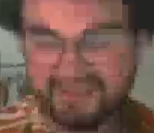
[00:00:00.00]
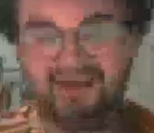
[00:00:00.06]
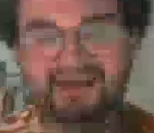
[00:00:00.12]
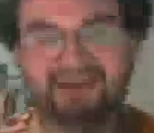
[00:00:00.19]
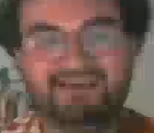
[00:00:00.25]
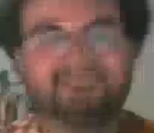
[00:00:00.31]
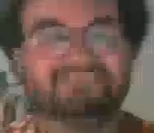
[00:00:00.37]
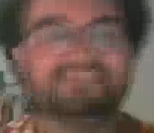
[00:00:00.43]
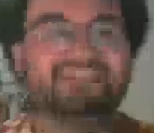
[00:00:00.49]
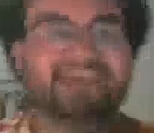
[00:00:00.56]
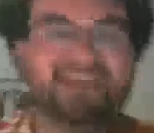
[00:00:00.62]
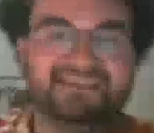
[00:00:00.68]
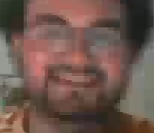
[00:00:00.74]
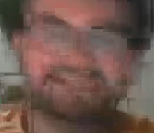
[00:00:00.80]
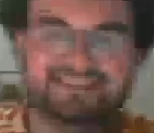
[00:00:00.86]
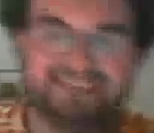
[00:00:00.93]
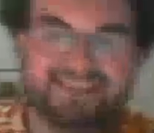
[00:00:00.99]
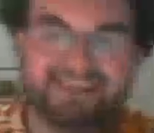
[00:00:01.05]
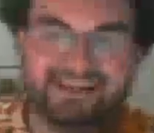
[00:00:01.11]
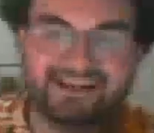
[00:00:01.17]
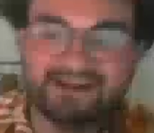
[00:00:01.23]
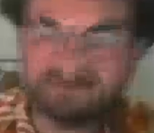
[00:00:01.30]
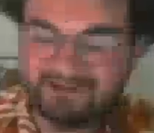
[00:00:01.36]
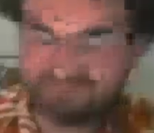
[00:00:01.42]
So the last thing here
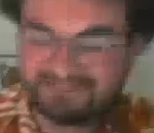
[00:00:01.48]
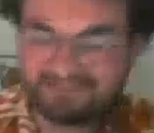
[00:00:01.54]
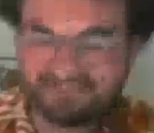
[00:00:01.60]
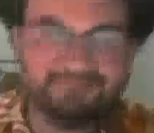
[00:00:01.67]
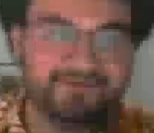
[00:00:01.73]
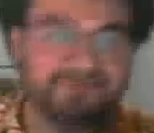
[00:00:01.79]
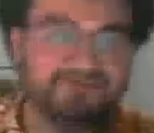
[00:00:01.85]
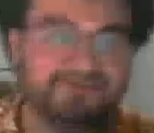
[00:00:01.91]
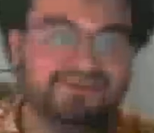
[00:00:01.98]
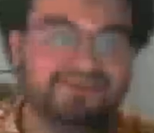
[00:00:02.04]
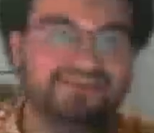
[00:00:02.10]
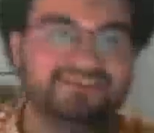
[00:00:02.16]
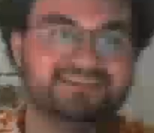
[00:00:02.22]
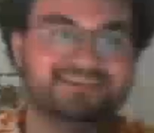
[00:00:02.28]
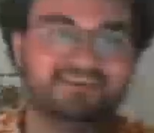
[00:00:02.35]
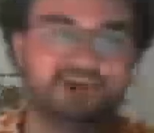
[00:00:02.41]
I want to talk about is,